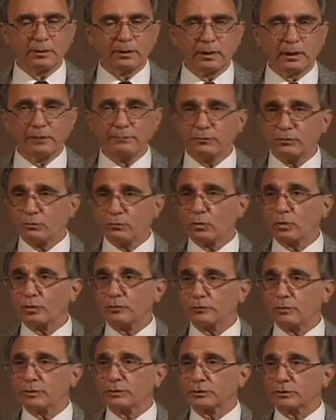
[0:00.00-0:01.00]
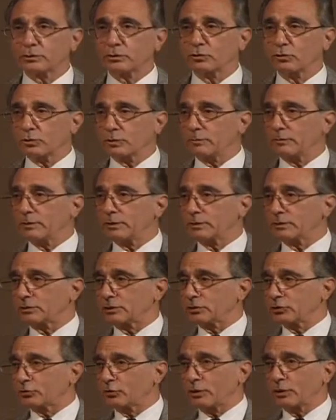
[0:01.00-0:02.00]
Every one of us is going to be in a
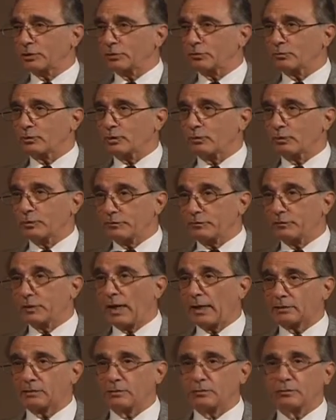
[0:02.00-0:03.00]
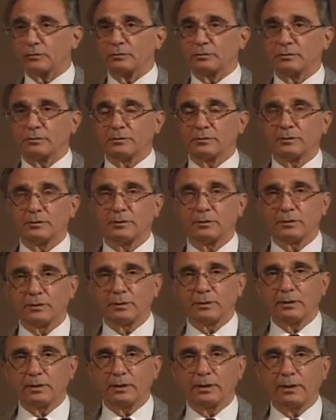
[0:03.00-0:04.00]
situation where we've got to.
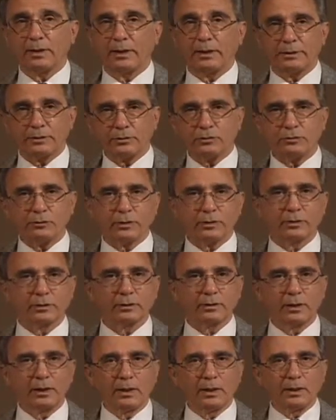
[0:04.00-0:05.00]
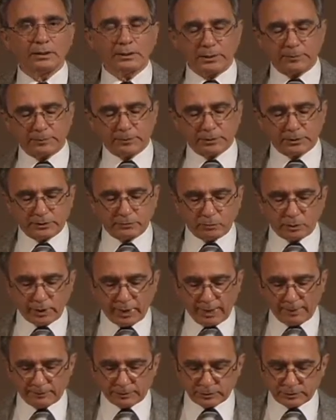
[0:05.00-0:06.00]
How do you do it? Typically, what
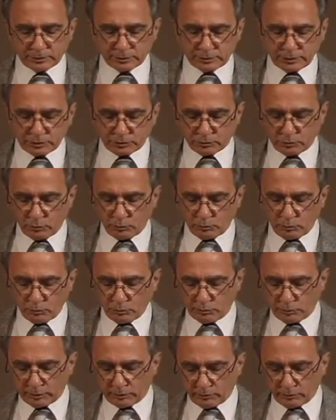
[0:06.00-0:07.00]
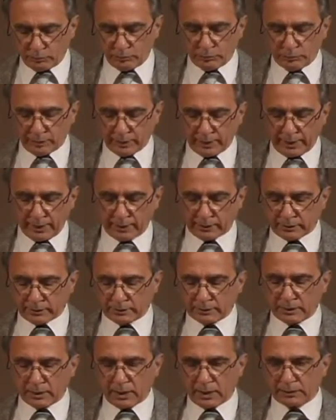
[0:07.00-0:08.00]
happens is this we, we are handling
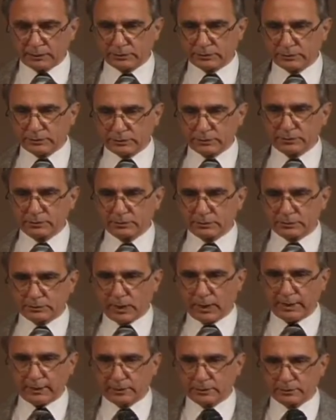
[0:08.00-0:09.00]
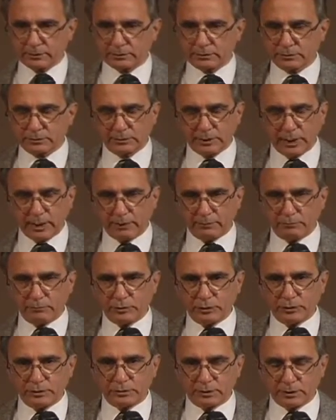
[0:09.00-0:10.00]
God's silence, and
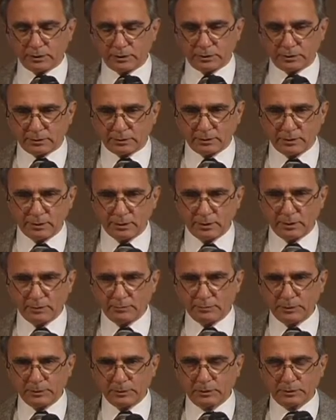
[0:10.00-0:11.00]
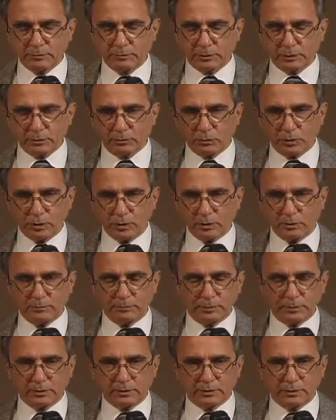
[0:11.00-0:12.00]
we think immediately, we think, well,
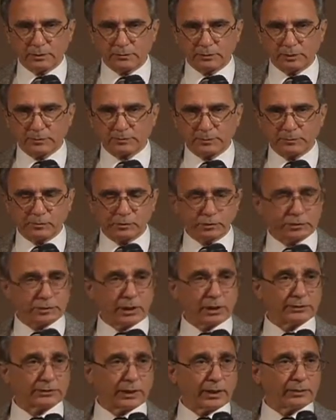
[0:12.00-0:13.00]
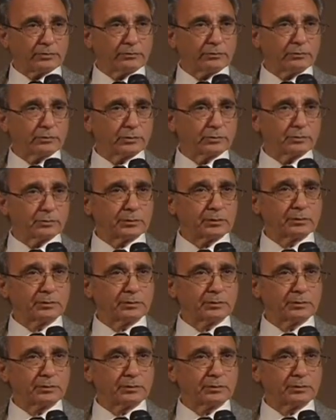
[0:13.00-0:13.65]
it must be because God's angry with me.